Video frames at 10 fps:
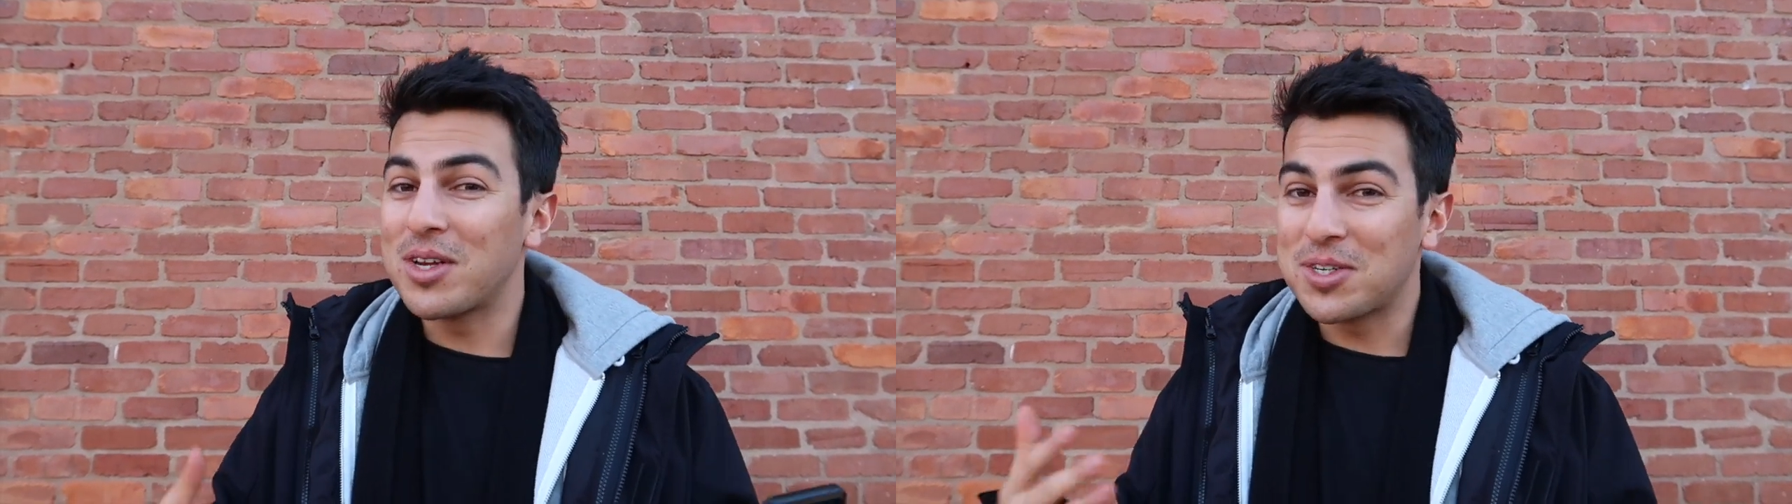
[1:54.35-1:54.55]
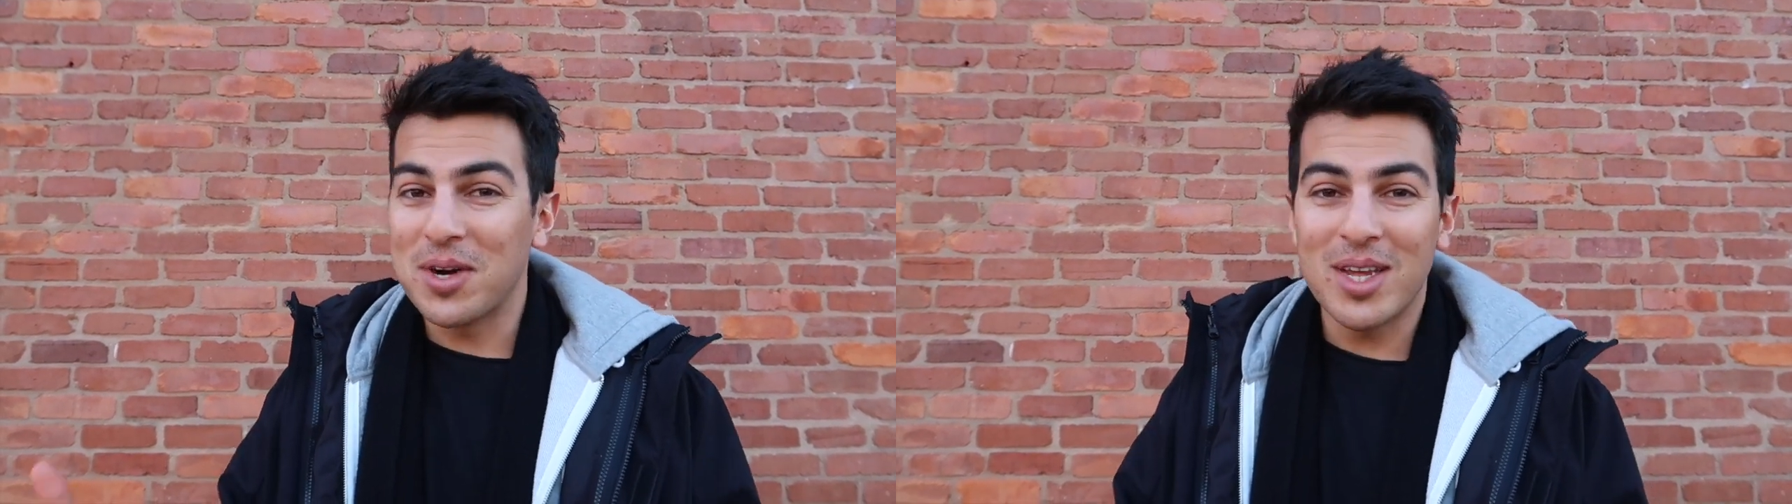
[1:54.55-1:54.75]

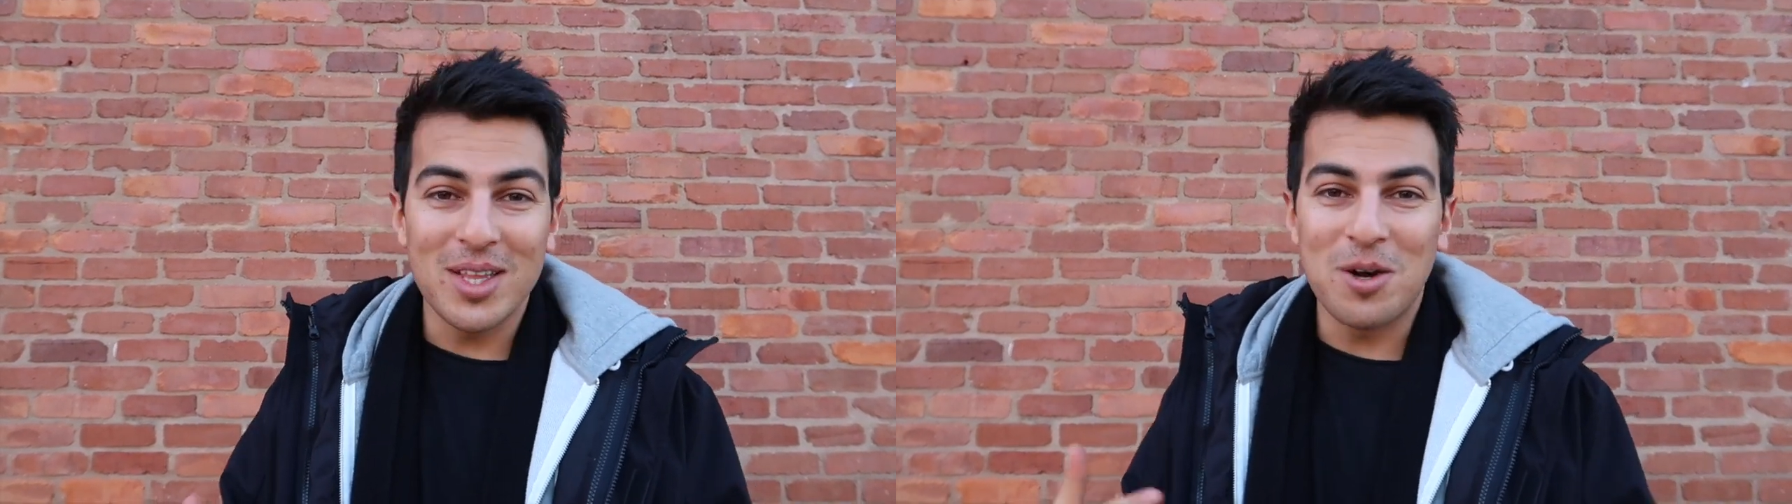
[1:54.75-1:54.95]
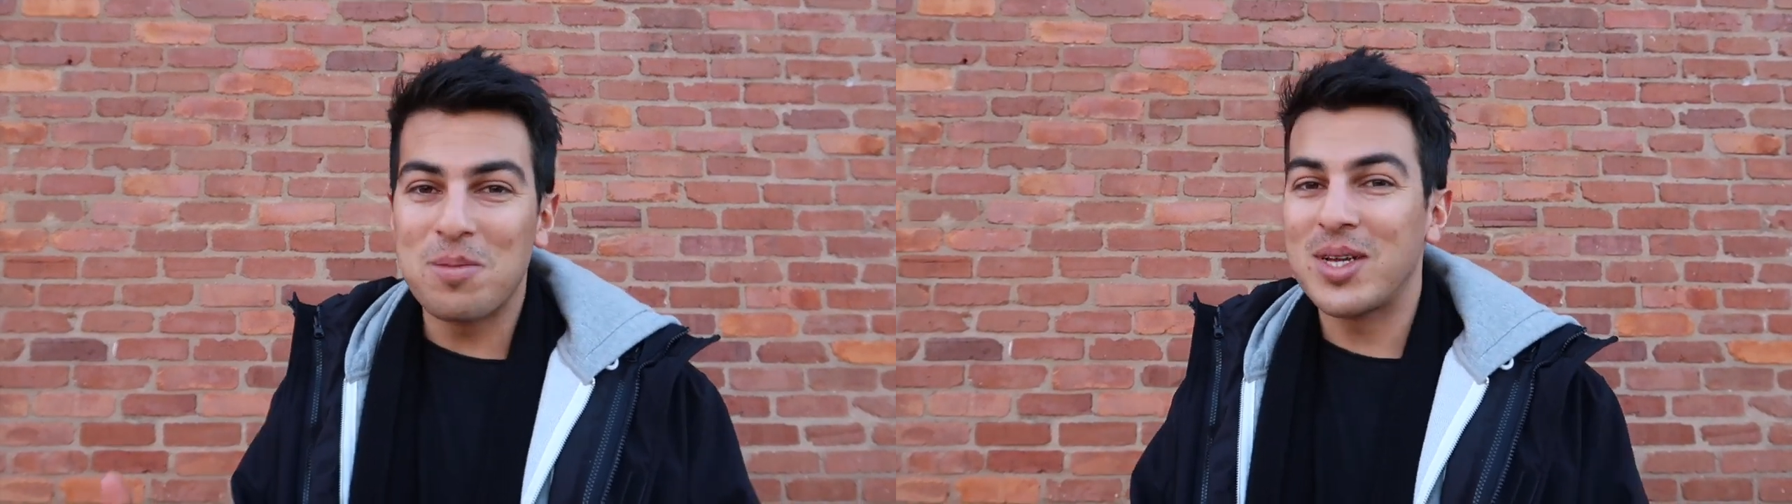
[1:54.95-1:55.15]
they're drinking
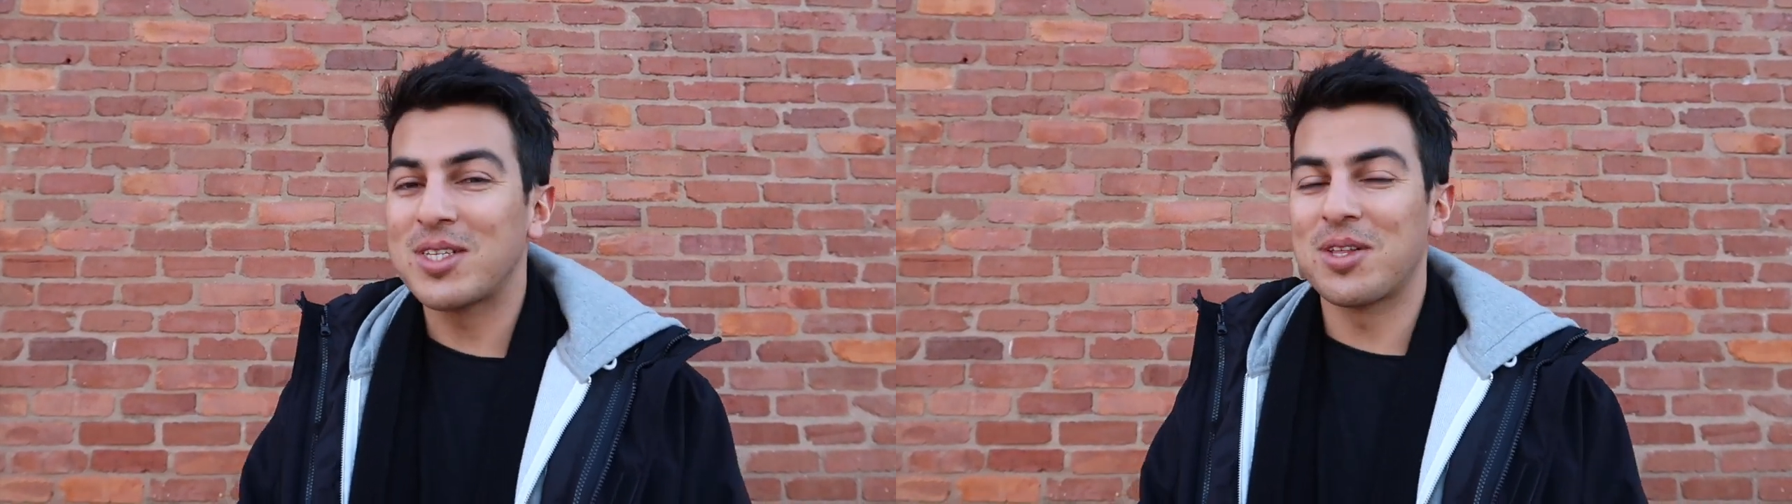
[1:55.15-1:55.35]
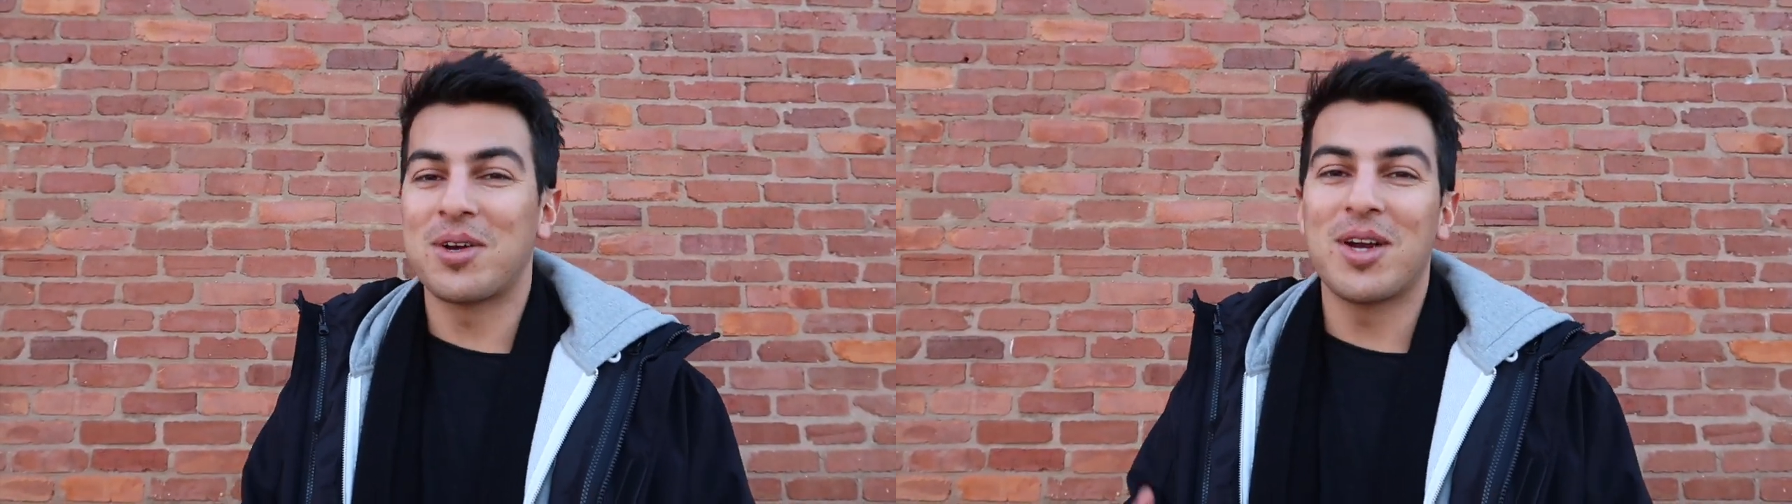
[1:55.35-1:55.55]
a little bit,
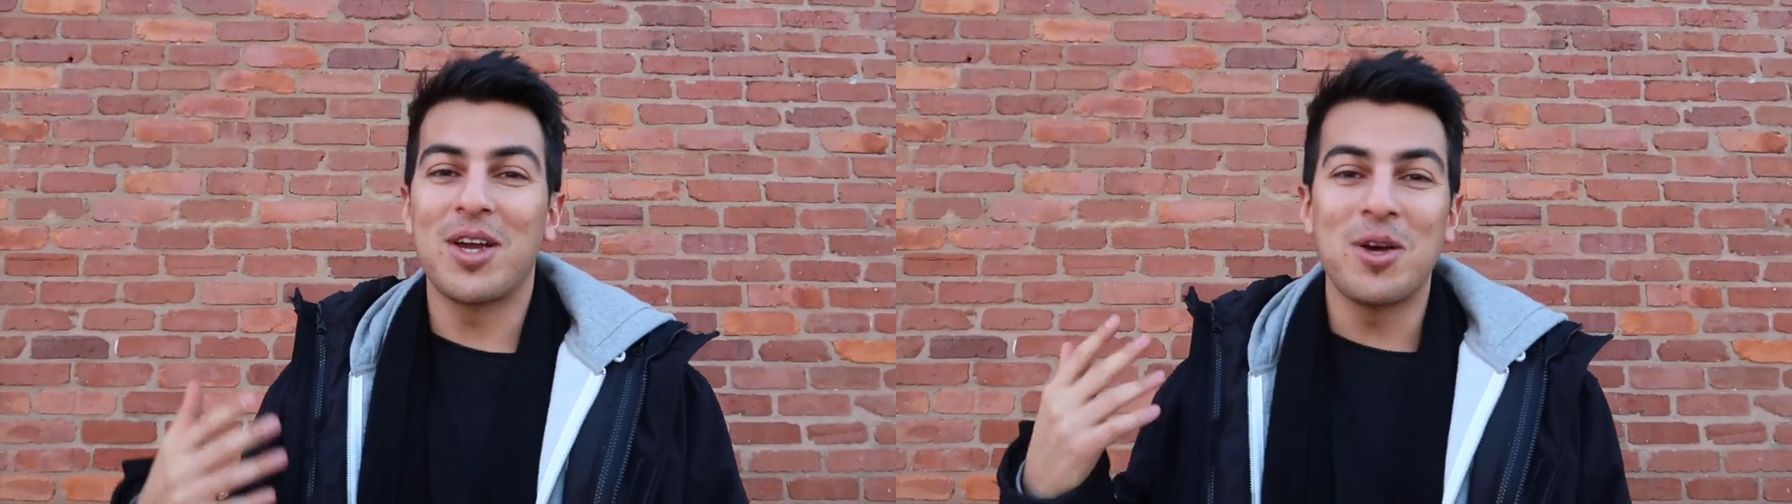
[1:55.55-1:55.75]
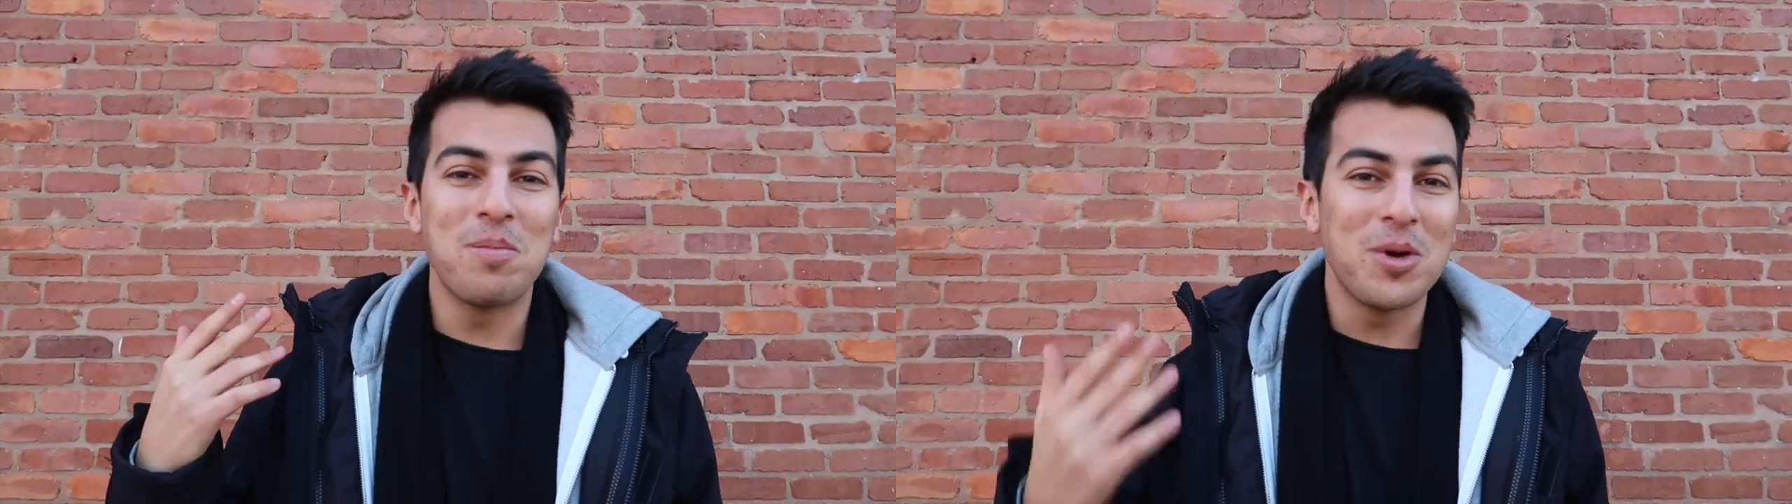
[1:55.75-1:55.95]
so they're in a
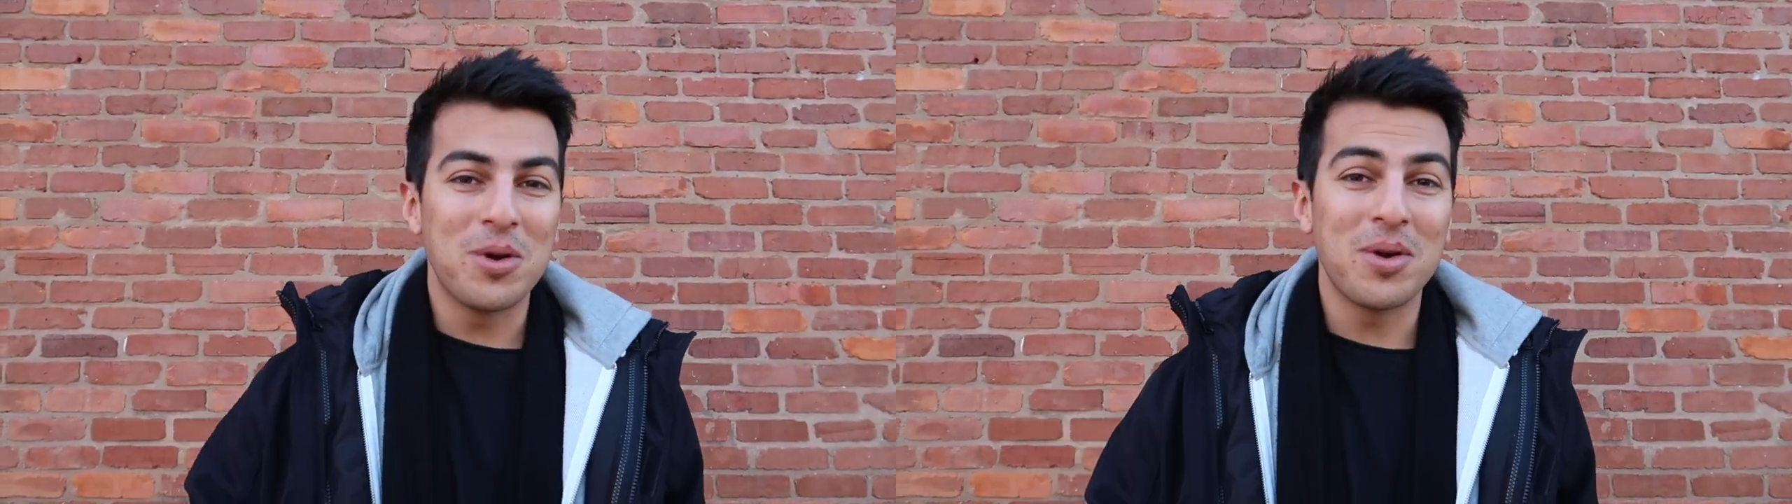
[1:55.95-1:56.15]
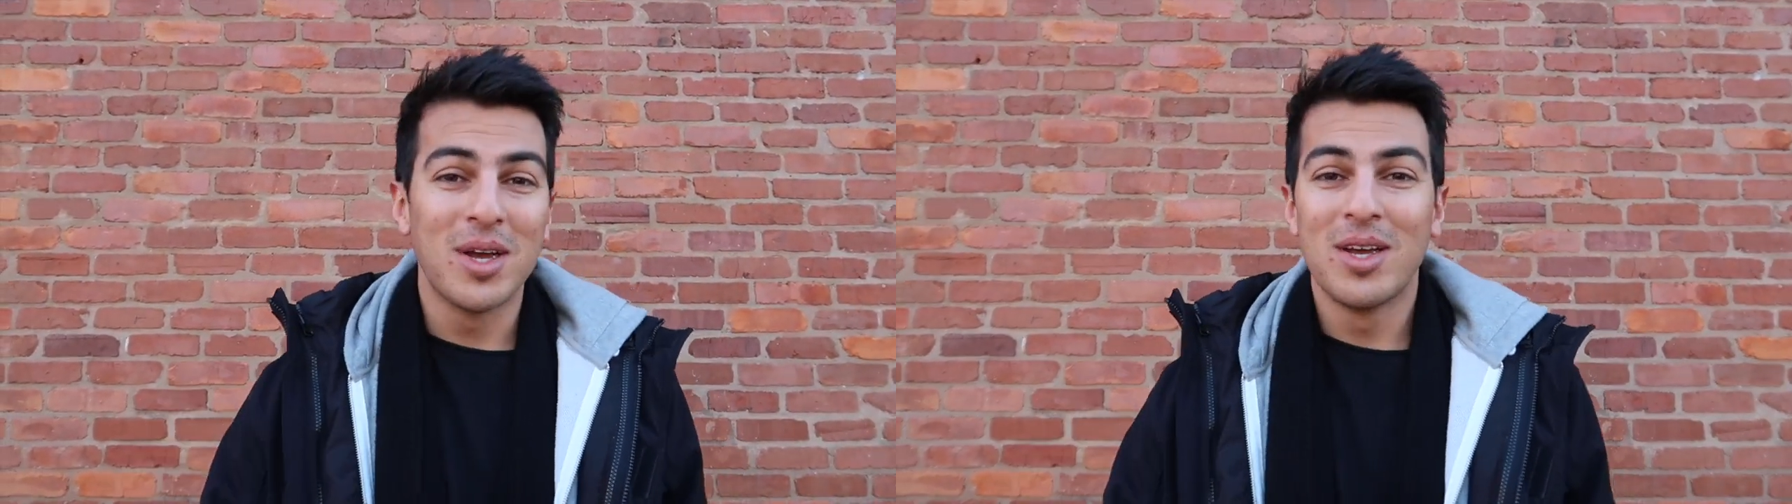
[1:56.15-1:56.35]
good mood.